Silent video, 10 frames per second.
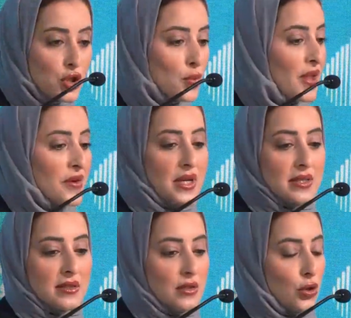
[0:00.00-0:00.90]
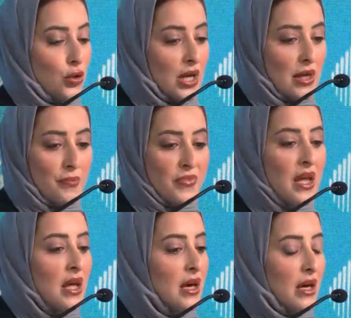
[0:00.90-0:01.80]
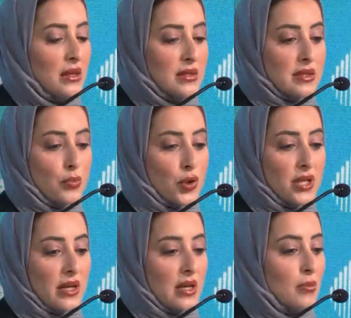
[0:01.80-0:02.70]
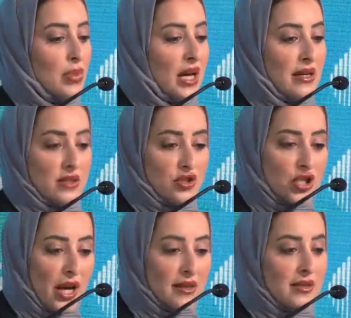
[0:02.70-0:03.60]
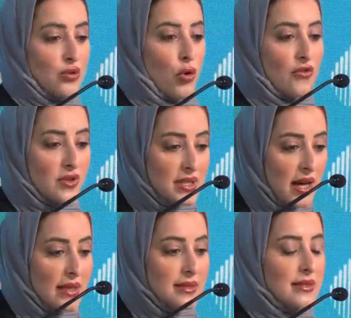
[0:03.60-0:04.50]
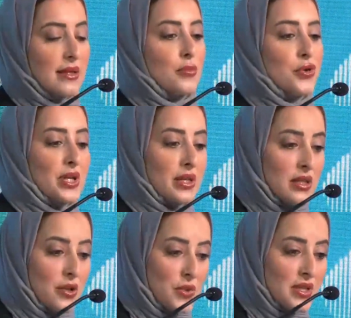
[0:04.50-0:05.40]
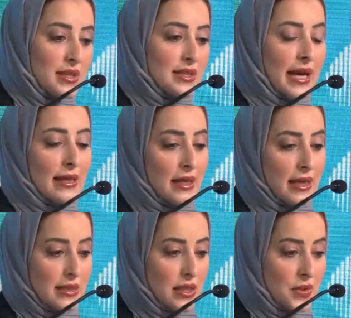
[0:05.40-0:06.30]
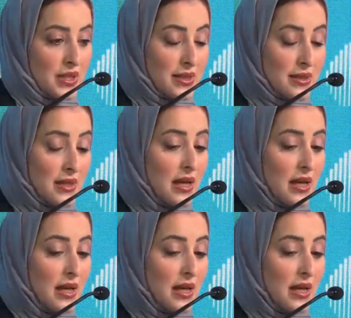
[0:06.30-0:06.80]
whether it's in supporting and compliance checks and oversights and predicting risks, analyzing risks.